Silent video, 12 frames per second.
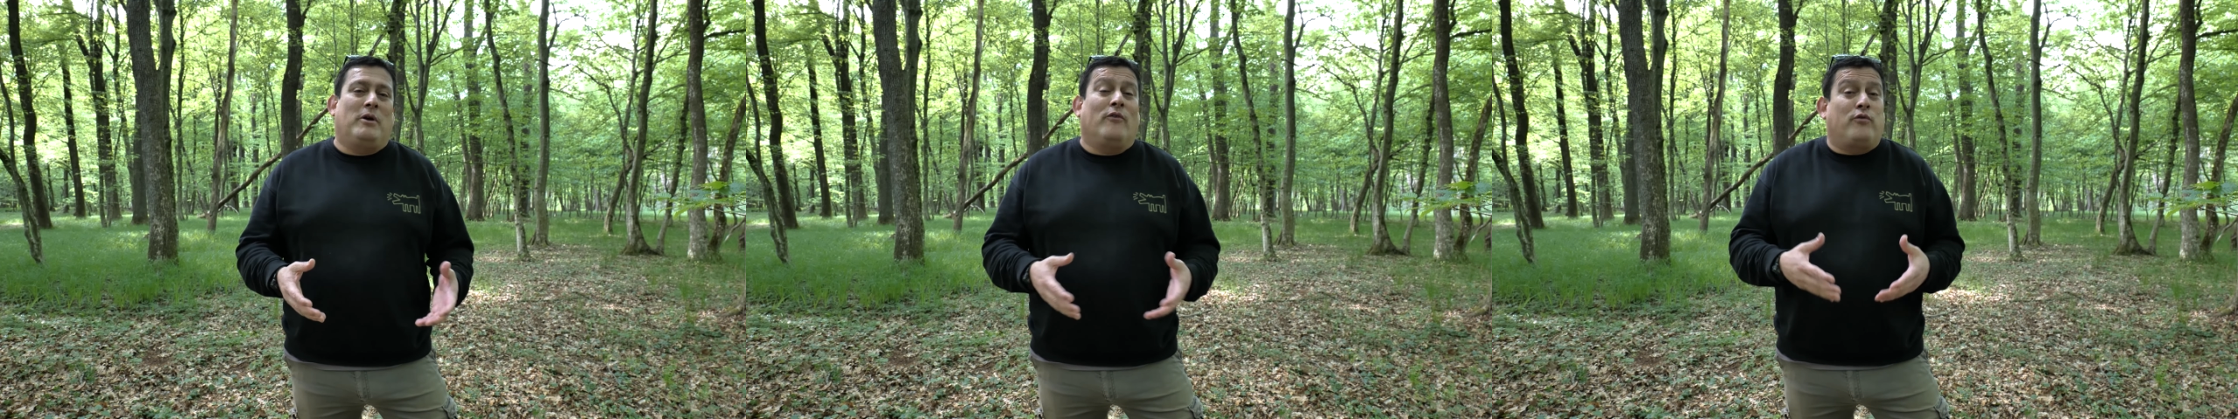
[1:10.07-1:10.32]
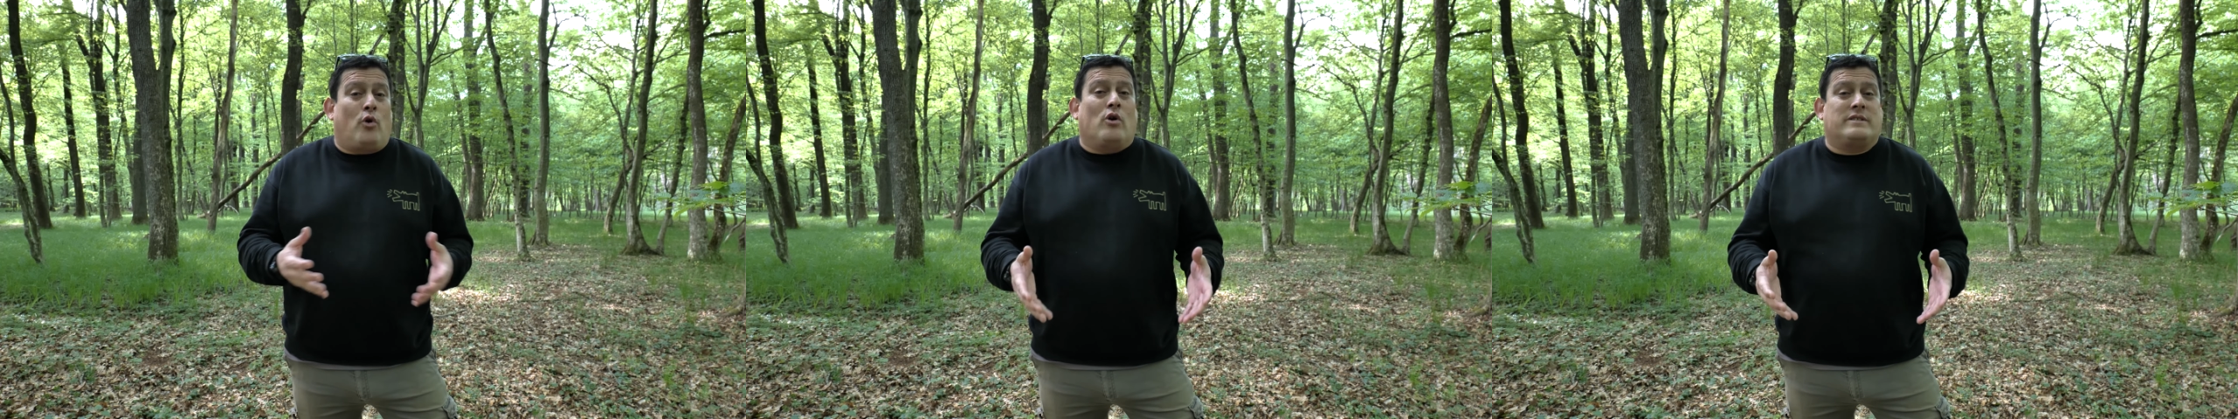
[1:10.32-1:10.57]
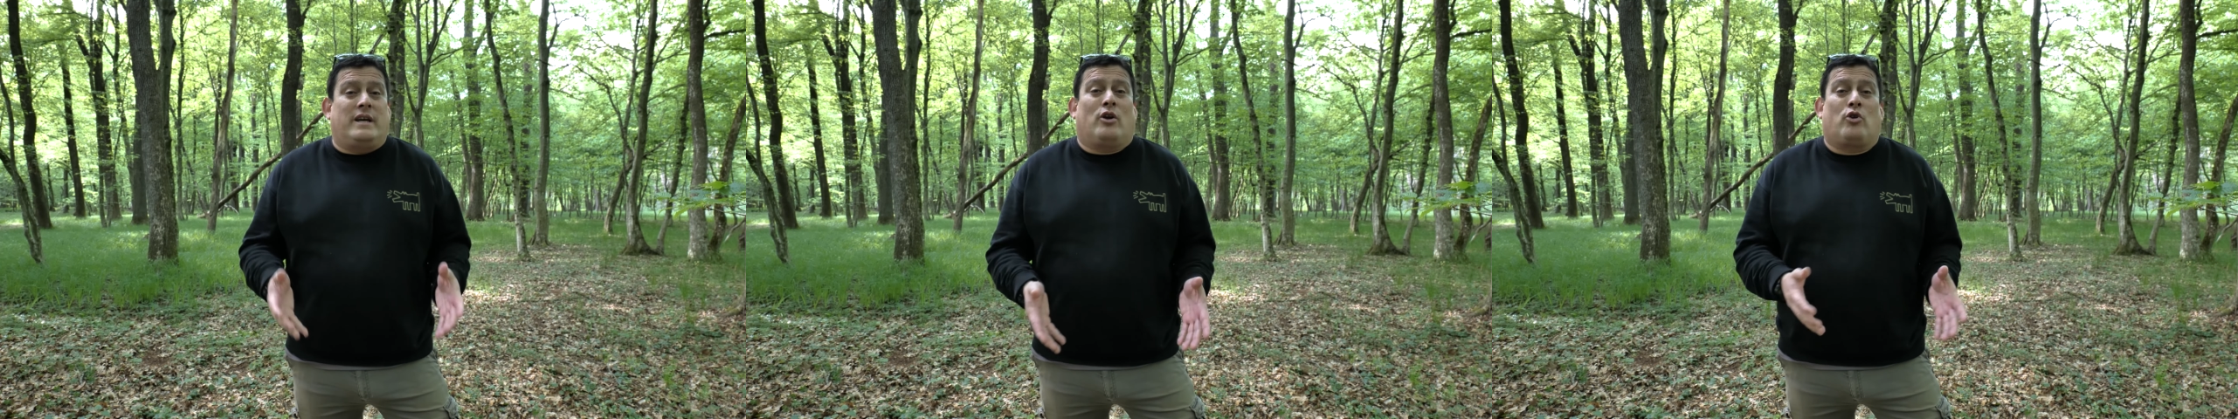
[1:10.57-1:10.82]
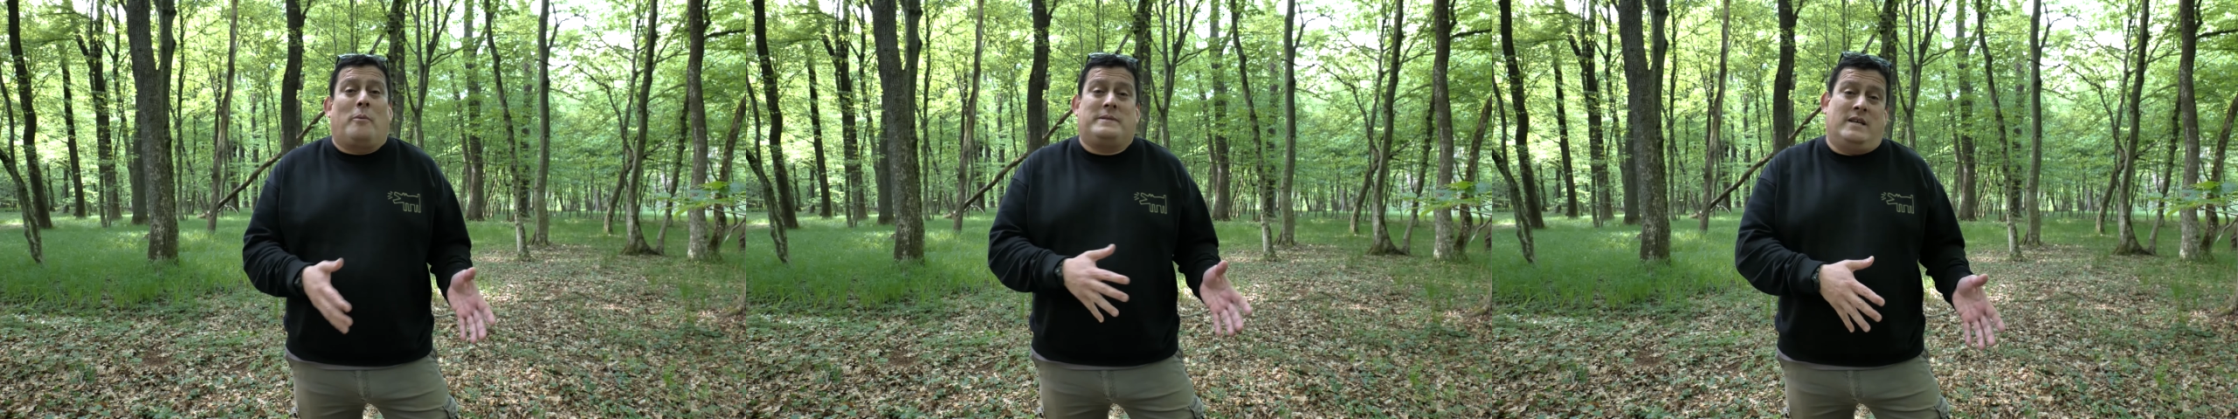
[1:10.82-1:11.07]
and of course they are
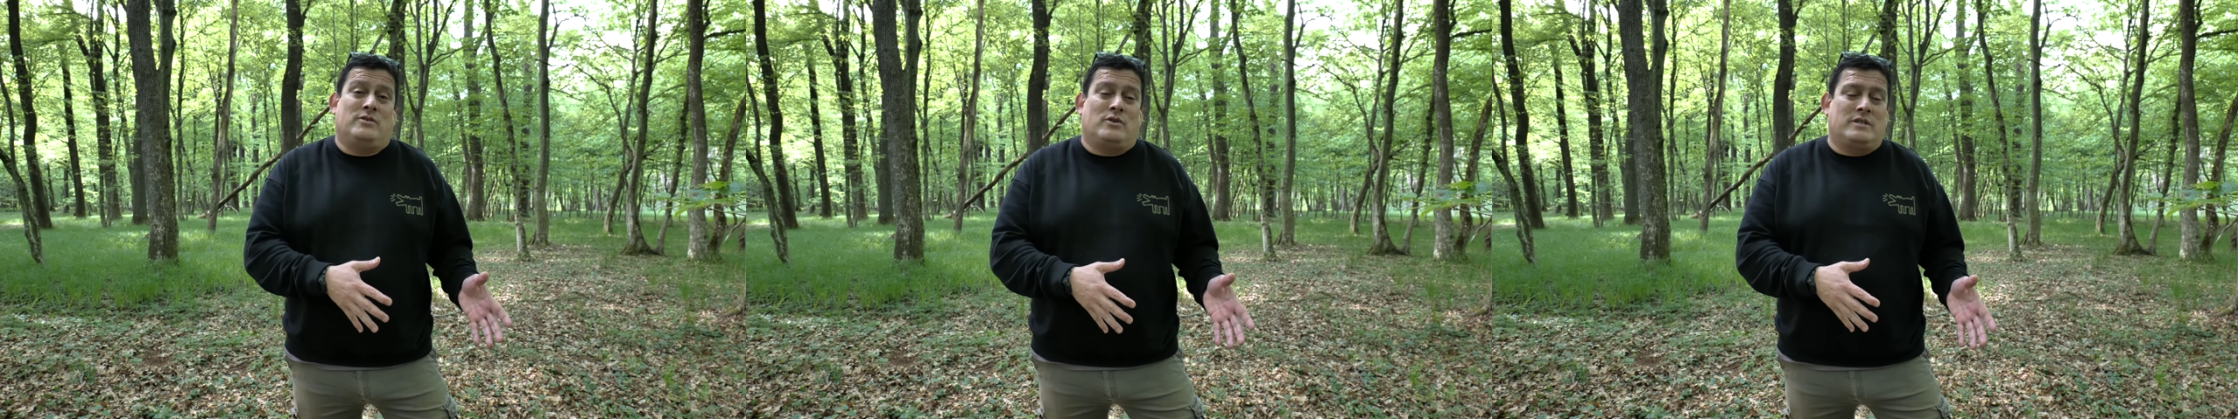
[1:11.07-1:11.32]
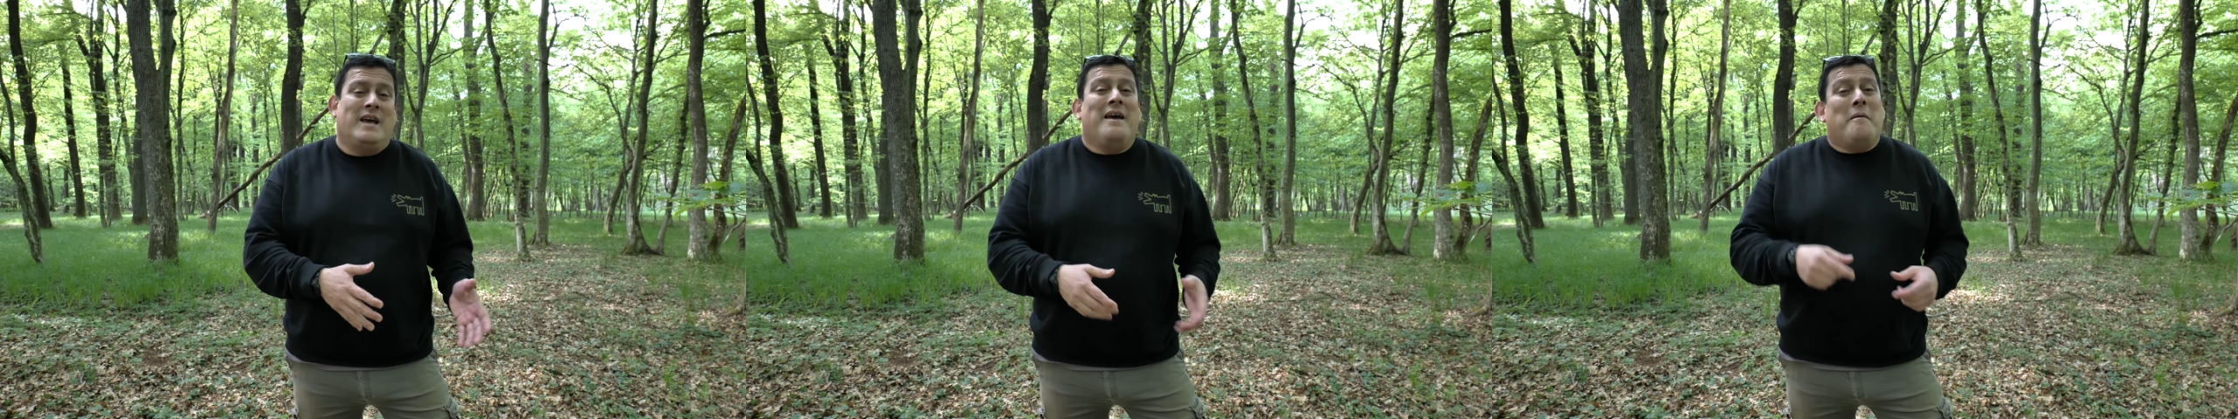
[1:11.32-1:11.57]
crop sensors.